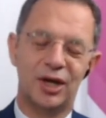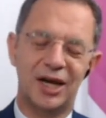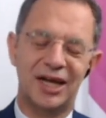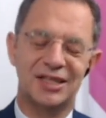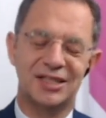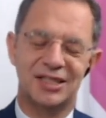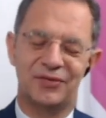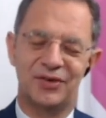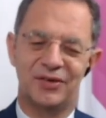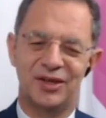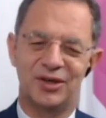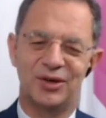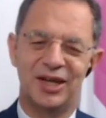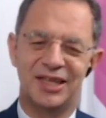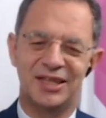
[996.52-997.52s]
And
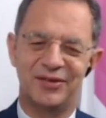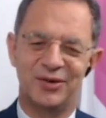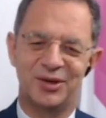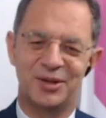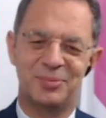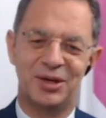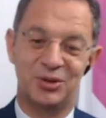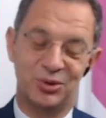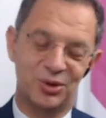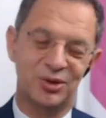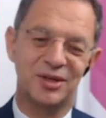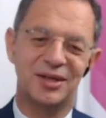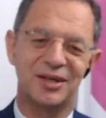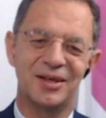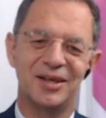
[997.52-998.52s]
about the
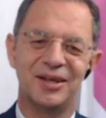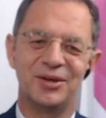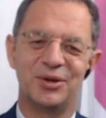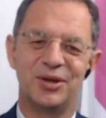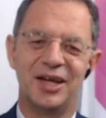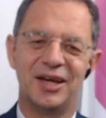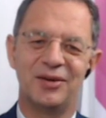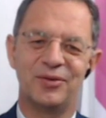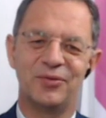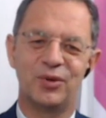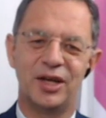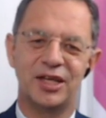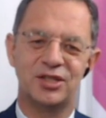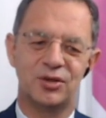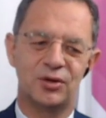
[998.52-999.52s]
cost of
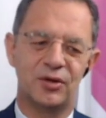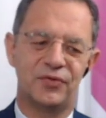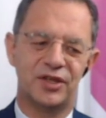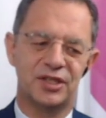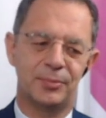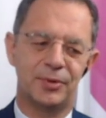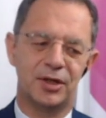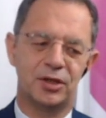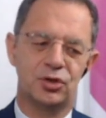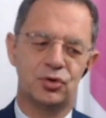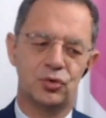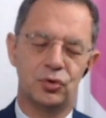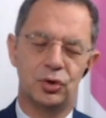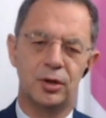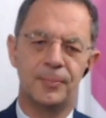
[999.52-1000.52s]
ignorance, once
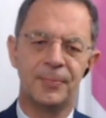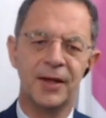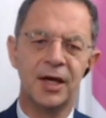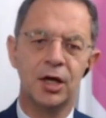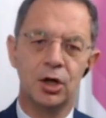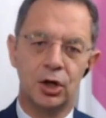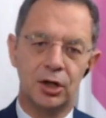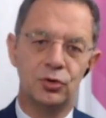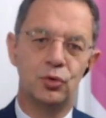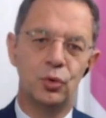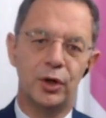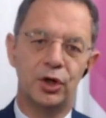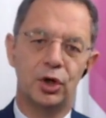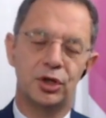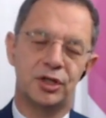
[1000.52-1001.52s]
again, two
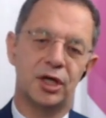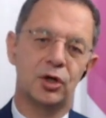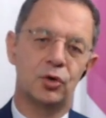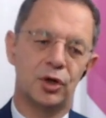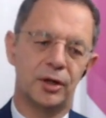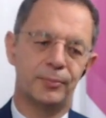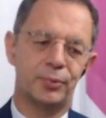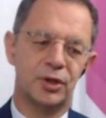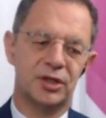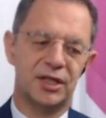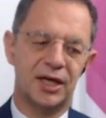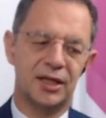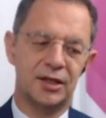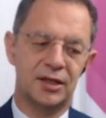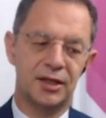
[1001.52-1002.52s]
more important
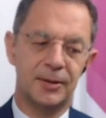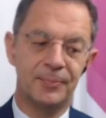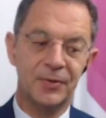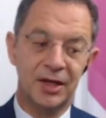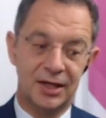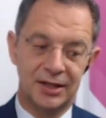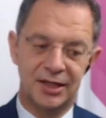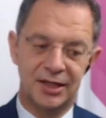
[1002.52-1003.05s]
comments.